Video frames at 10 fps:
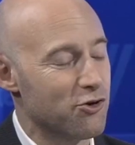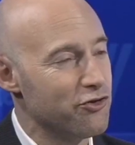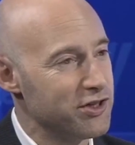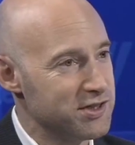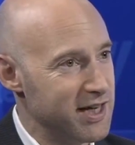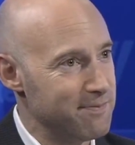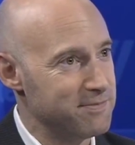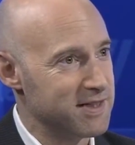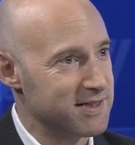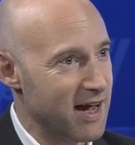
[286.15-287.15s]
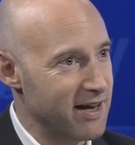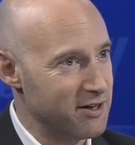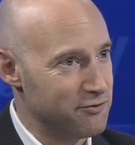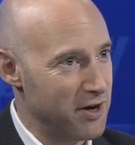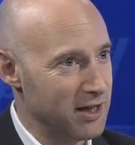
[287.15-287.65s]
heard this tip,
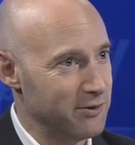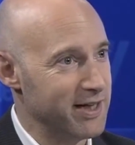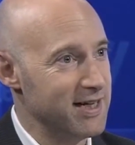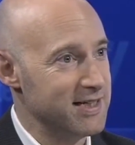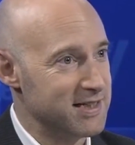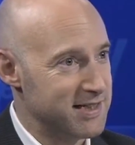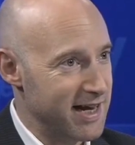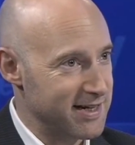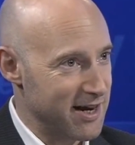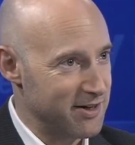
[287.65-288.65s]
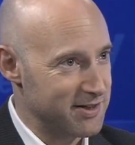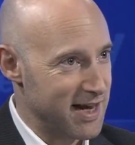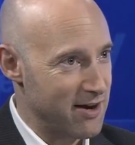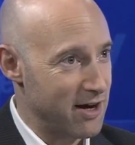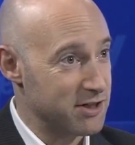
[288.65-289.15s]
decided to follow it, staked out his
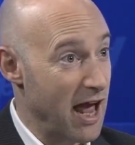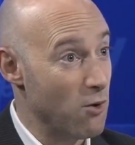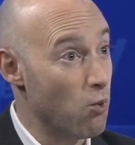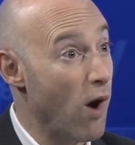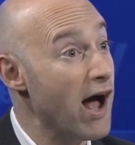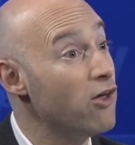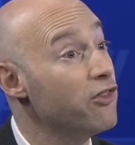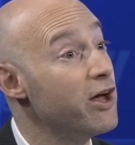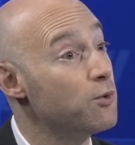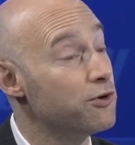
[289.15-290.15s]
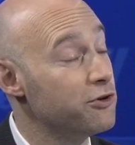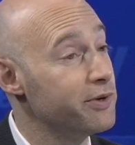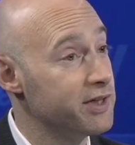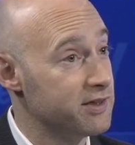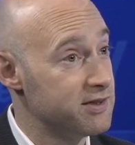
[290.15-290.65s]
townhouse, and while they were
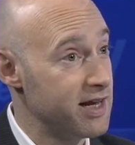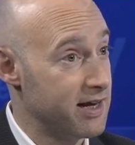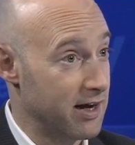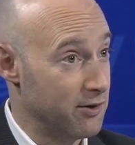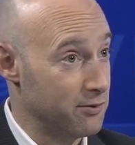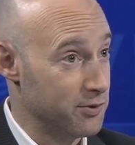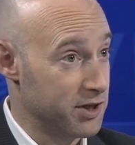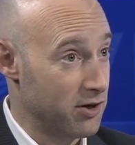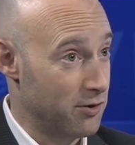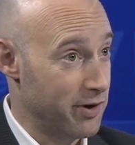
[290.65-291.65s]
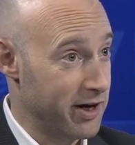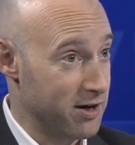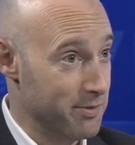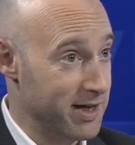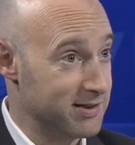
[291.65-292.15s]
doing the stakeout, which had already
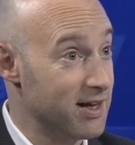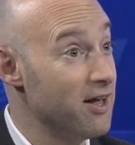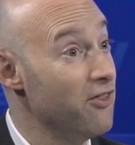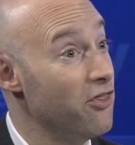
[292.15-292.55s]
commenced,